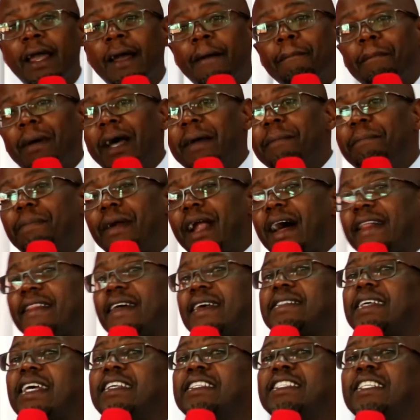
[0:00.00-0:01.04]
My
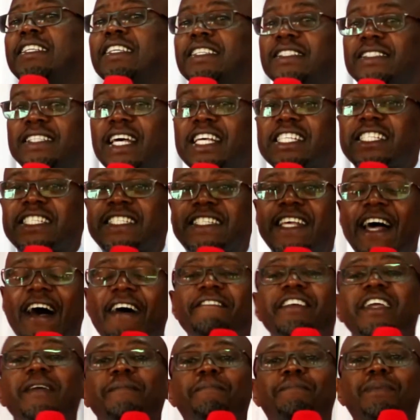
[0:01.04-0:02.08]
brothers and sisters,
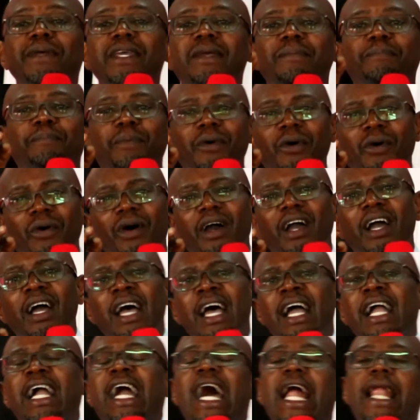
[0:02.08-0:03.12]
serving people
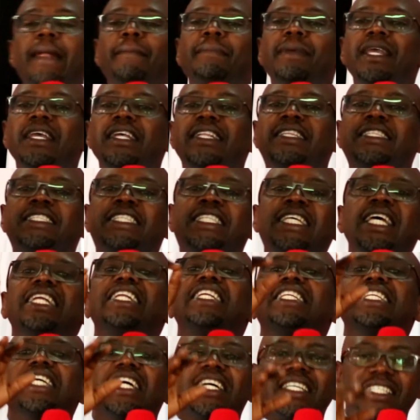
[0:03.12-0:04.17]
can be
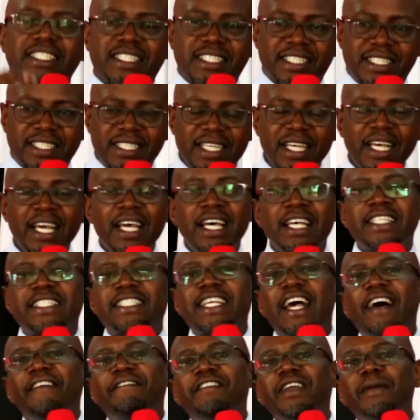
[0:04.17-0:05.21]
tedious.
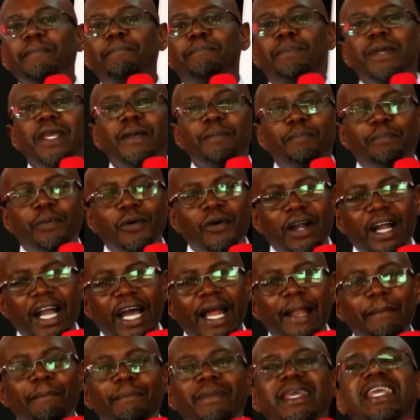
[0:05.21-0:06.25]
Serving people
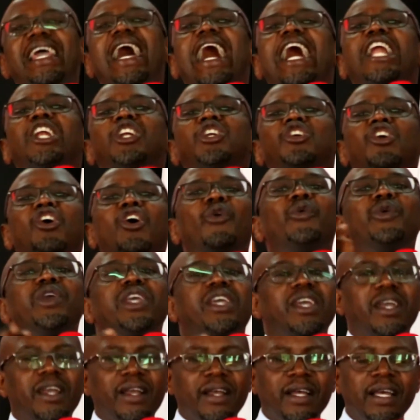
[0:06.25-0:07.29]
can be annoying.
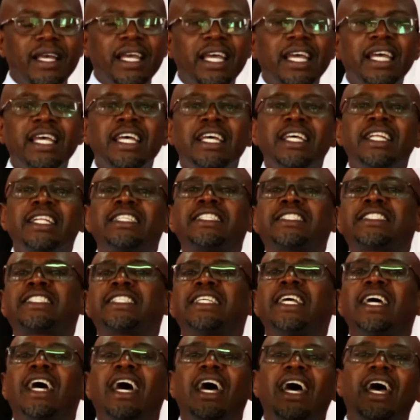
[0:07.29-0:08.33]

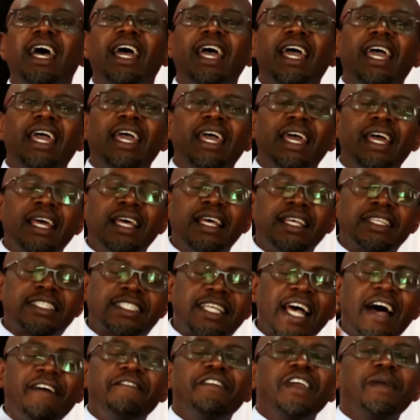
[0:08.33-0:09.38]
Uh, eh,
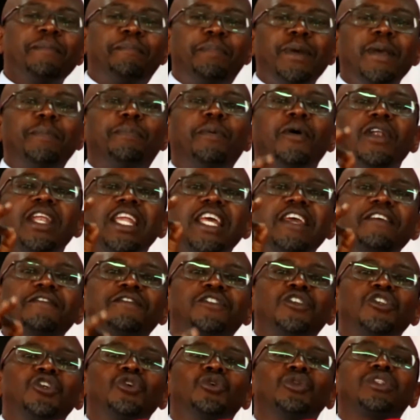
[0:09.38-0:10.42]
serving people
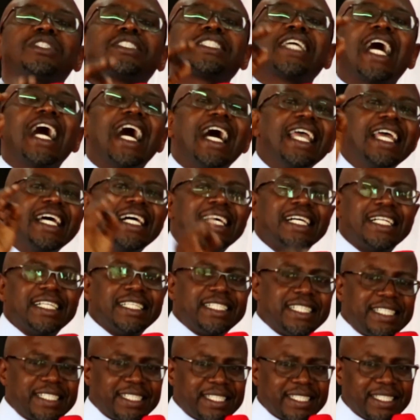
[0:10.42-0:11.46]
leaves you tired,
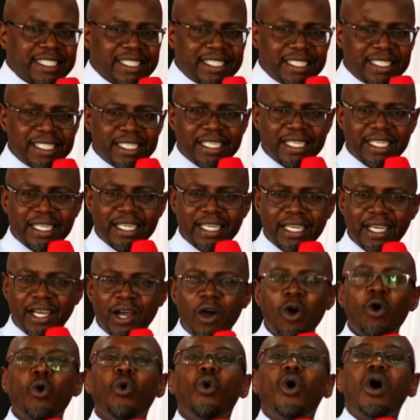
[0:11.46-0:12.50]

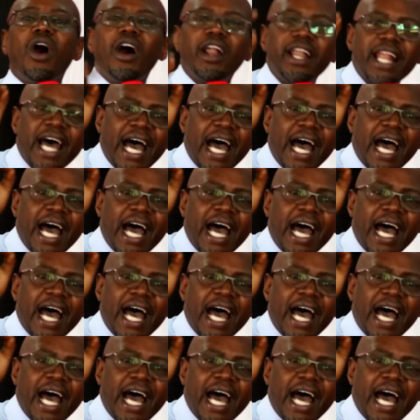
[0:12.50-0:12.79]
worn